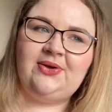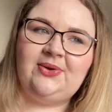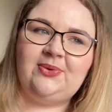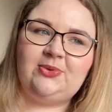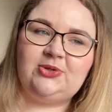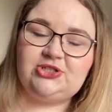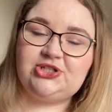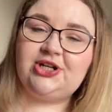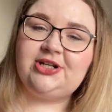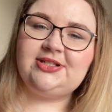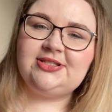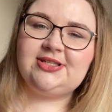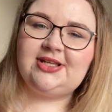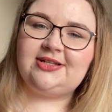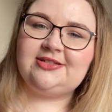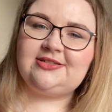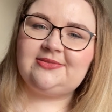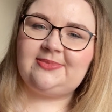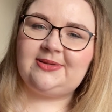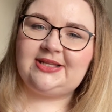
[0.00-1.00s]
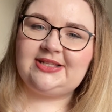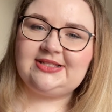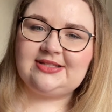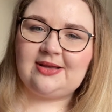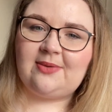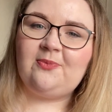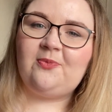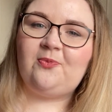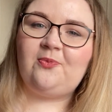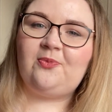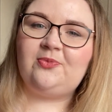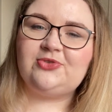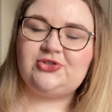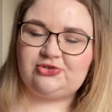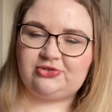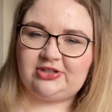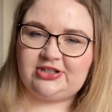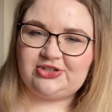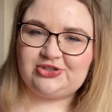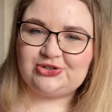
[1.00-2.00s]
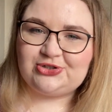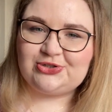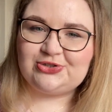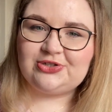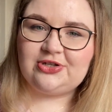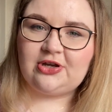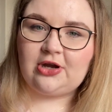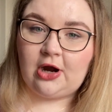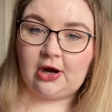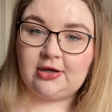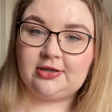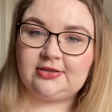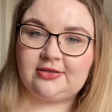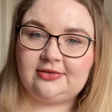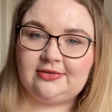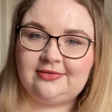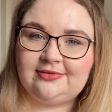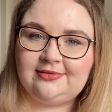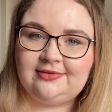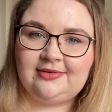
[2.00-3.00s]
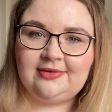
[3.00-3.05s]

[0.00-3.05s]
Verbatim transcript: what turns out to be some stranger's garden.